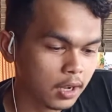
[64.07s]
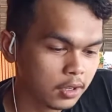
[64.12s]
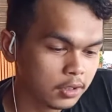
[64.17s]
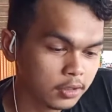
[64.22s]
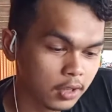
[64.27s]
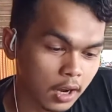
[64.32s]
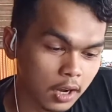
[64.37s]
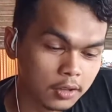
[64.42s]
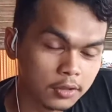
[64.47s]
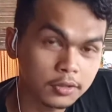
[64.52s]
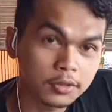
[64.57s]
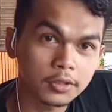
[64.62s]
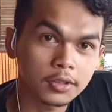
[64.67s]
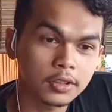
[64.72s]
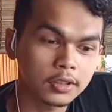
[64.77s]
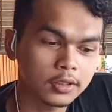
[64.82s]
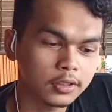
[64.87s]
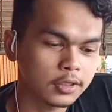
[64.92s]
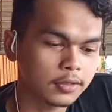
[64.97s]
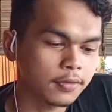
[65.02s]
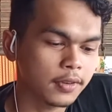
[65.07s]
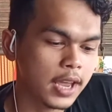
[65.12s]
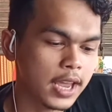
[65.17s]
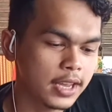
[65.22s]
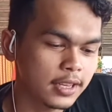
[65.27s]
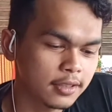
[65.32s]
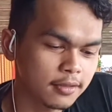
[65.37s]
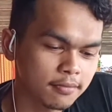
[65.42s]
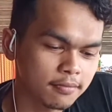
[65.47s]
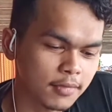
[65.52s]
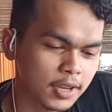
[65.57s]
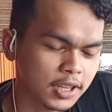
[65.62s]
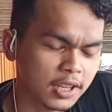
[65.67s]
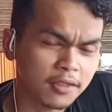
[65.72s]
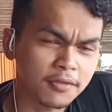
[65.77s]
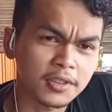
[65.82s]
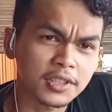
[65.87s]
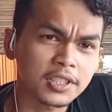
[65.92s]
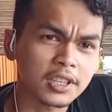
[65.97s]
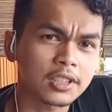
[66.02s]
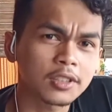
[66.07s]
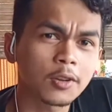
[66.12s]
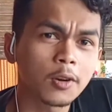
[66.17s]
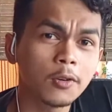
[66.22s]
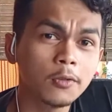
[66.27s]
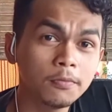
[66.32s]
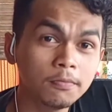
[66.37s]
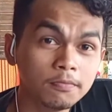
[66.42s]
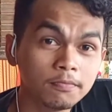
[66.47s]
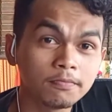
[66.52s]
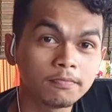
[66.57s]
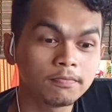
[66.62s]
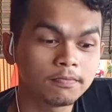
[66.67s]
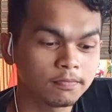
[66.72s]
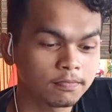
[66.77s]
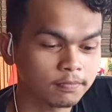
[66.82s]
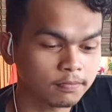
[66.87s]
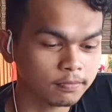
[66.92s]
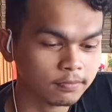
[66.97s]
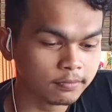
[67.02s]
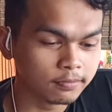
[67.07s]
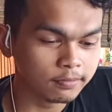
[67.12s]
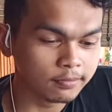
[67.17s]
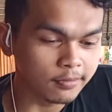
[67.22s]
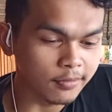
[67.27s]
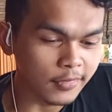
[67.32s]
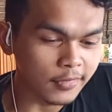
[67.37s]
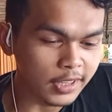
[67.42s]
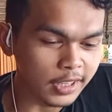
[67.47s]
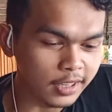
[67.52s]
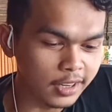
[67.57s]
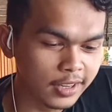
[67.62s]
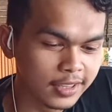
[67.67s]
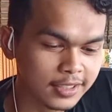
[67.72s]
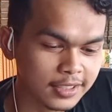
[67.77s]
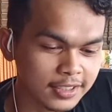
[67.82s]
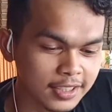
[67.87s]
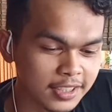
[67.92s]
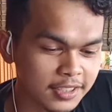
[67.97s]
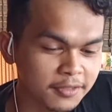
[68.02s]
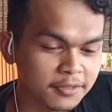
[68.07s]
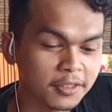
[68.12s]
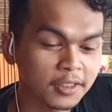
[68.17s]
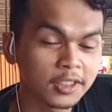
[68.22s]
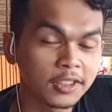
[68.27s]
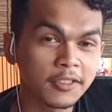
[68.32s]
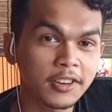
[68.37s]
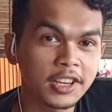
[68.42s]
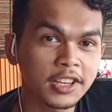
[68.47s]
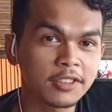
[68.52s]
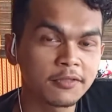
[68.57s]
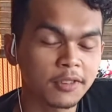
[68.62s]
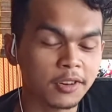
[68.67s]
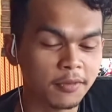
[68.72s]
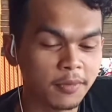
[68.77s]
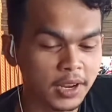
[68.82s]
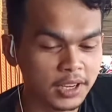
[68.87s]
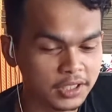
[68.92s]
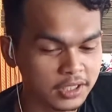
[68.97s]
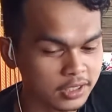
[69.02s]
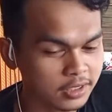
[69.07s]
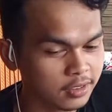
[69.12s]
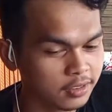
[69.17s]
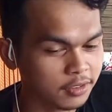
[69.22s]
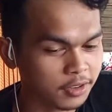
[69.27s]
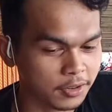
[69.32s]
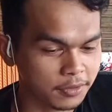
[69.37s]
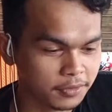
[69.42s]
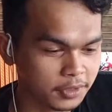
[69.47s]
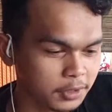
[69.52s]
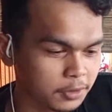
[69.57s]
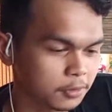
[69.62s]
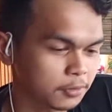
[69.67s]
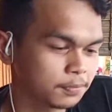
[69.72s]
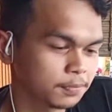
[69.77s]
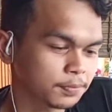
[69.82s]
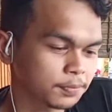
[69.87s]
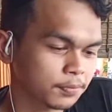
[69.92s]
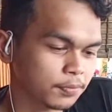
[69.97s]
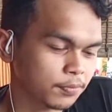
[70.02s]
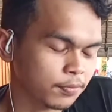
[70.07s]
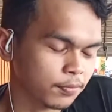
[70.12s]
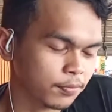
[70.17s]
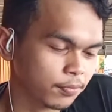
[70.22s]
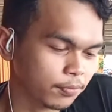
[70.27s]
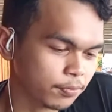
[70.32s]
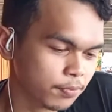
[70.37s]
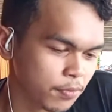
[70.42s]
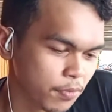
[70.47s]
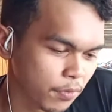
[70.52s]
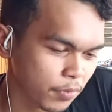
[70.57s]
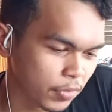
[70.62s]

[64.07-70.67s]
curious about how to cultivate betta fish at home? See the following information review.